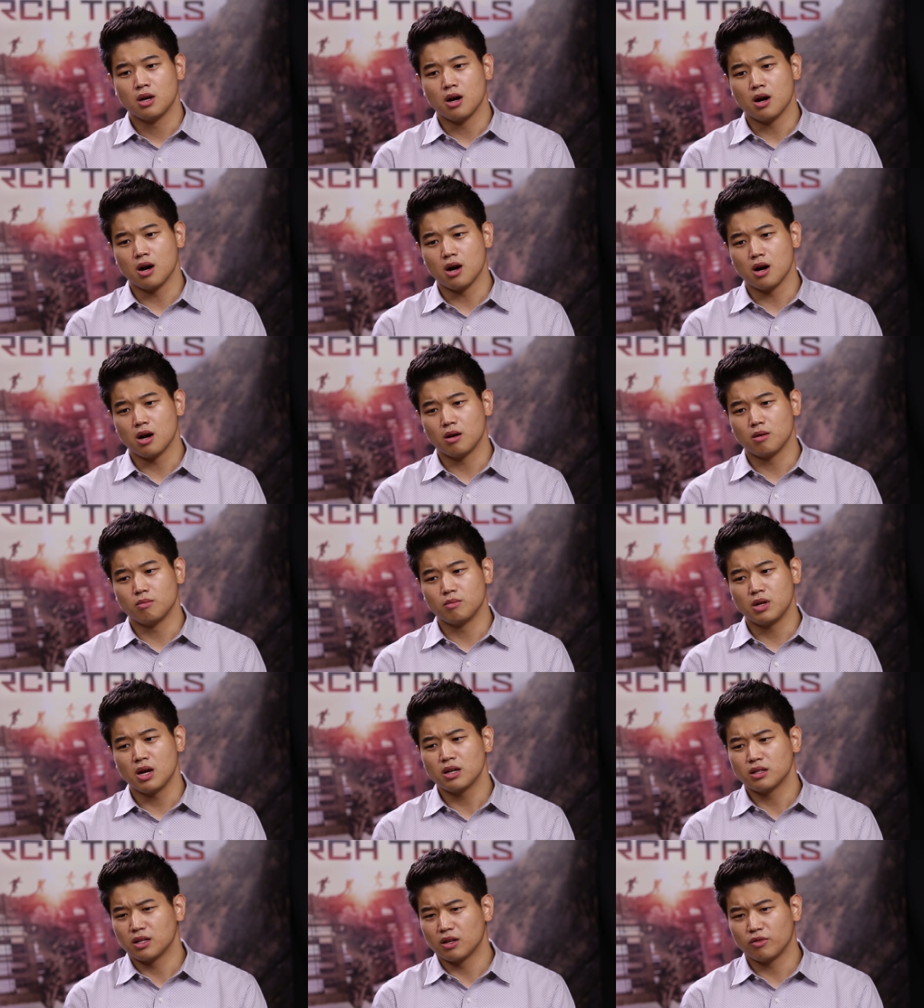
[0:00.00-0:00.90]
um,
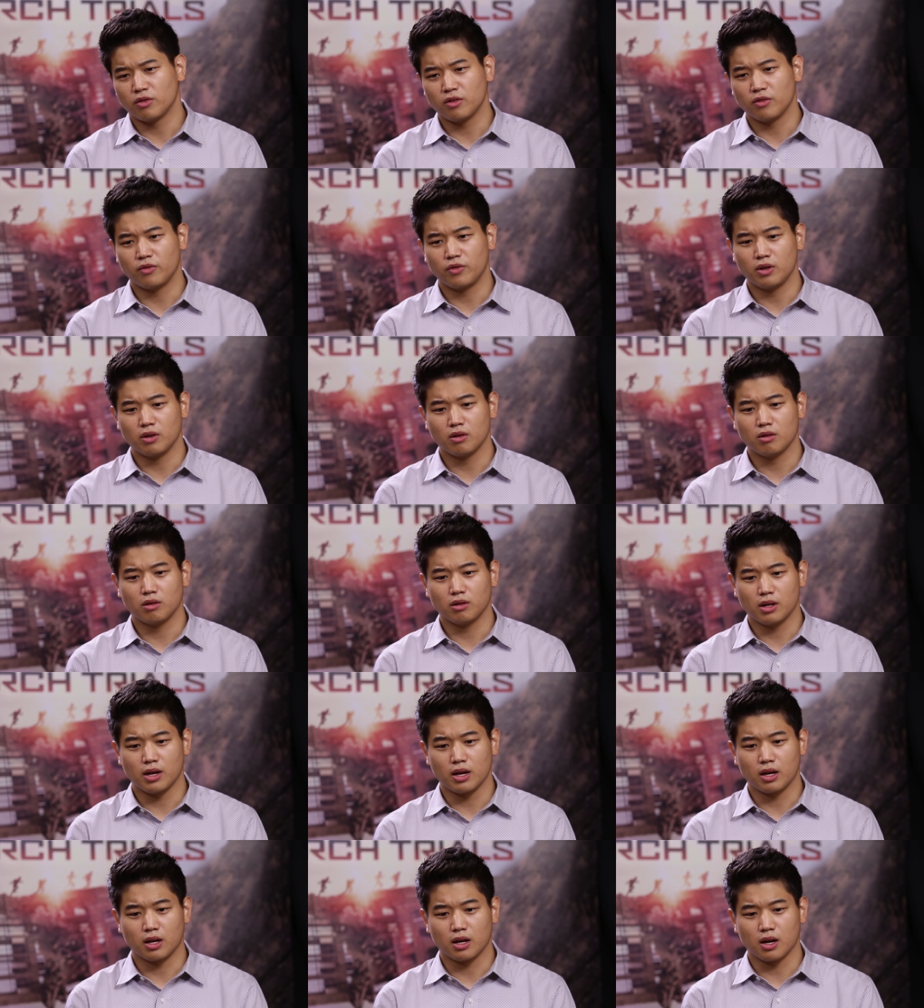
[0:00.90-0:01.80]
yeah, I definitely feel
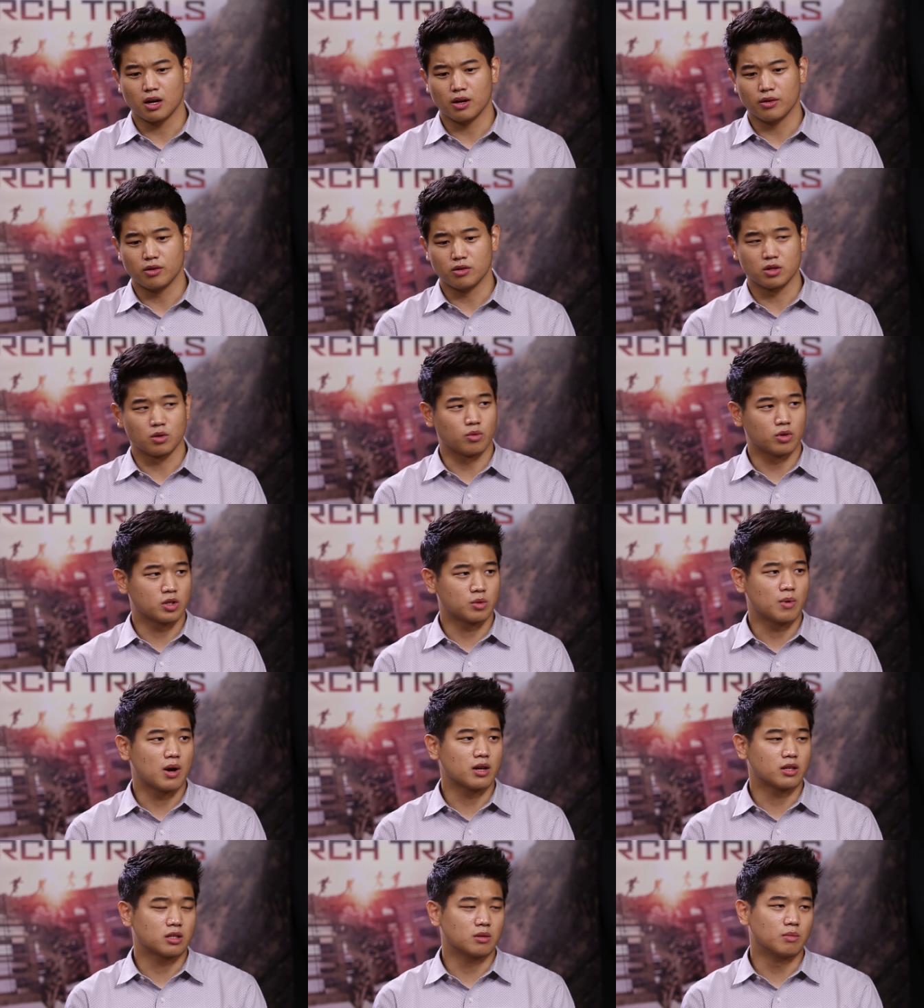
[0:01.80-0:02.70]
like uh, there's a
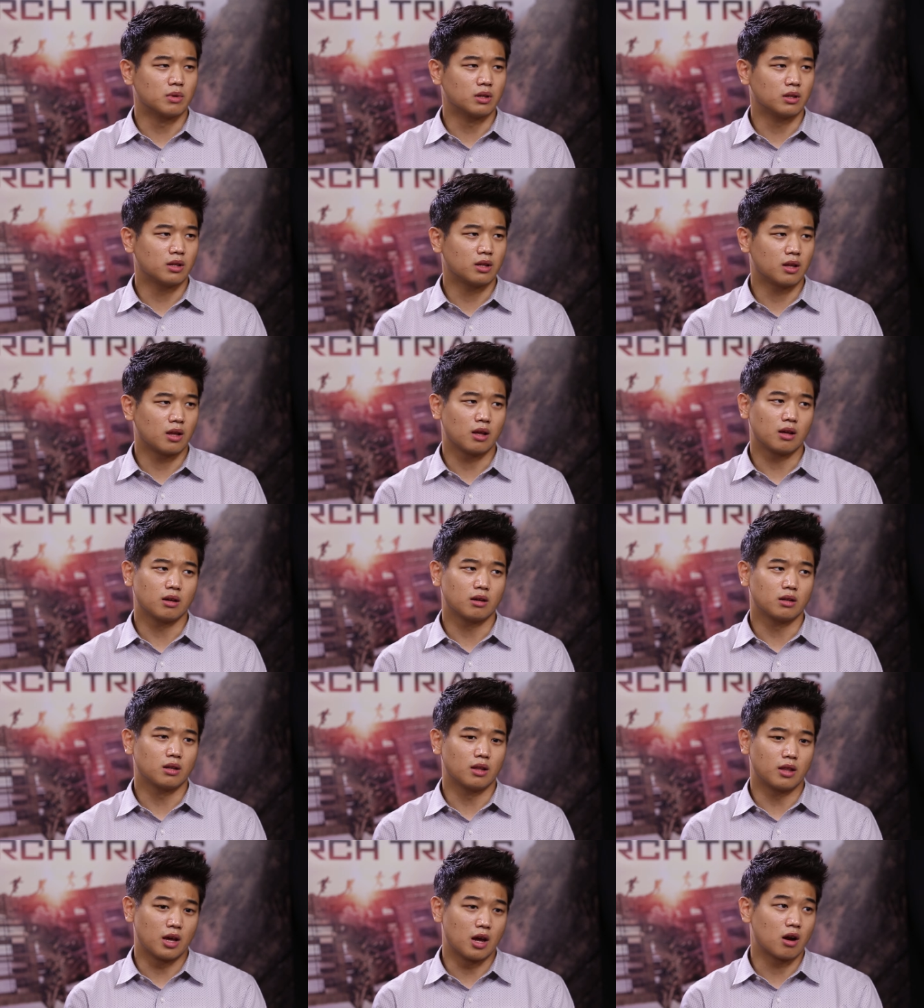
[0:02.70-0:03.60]
responsibility
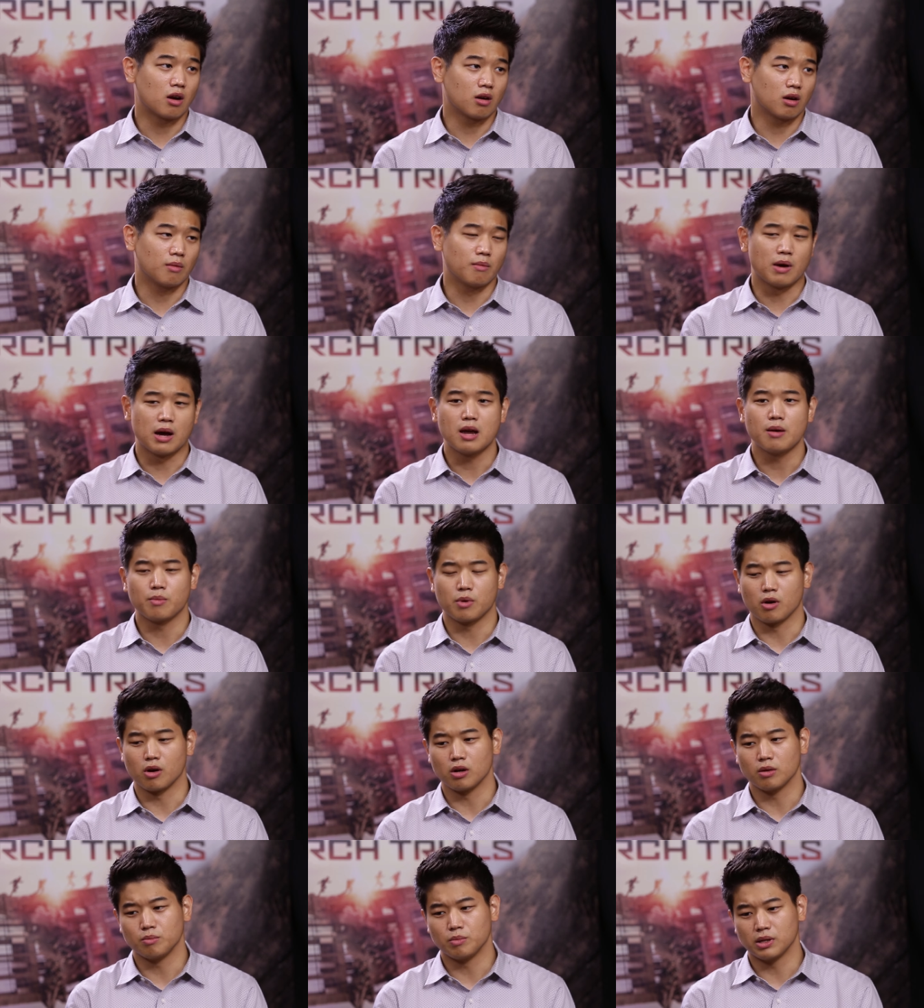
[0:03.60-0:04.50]
there on my
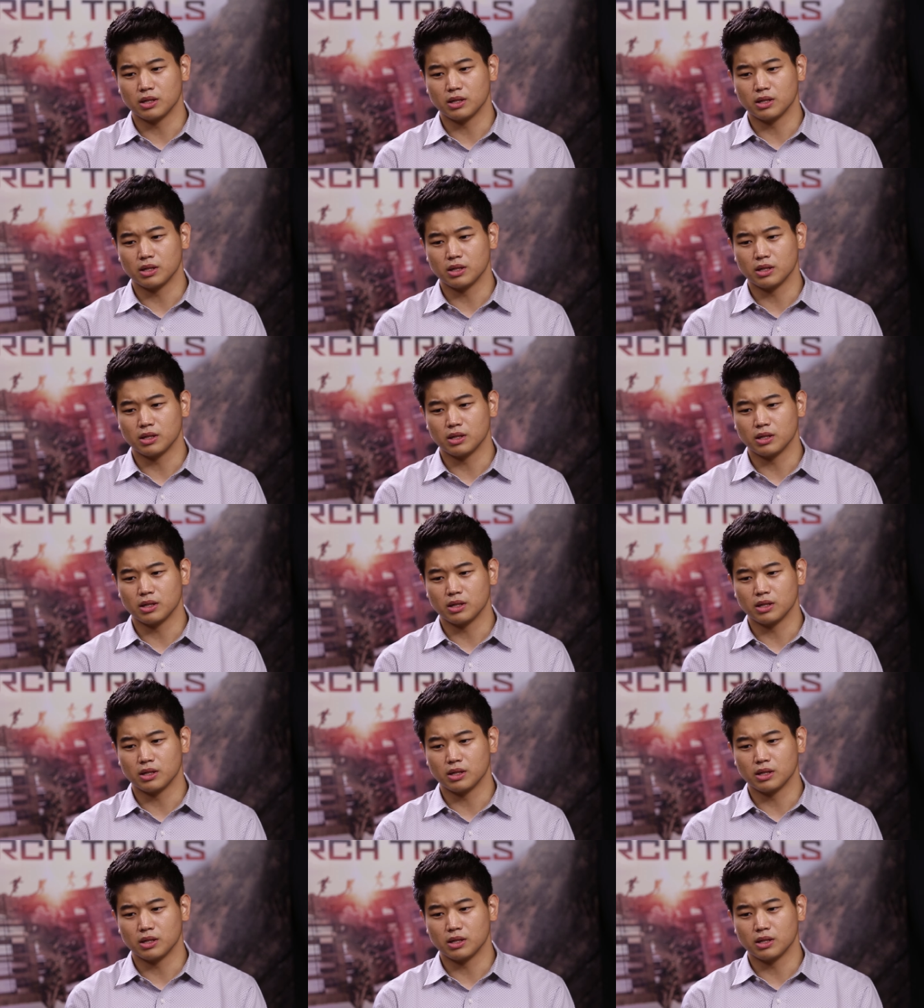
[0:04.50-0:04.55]
part.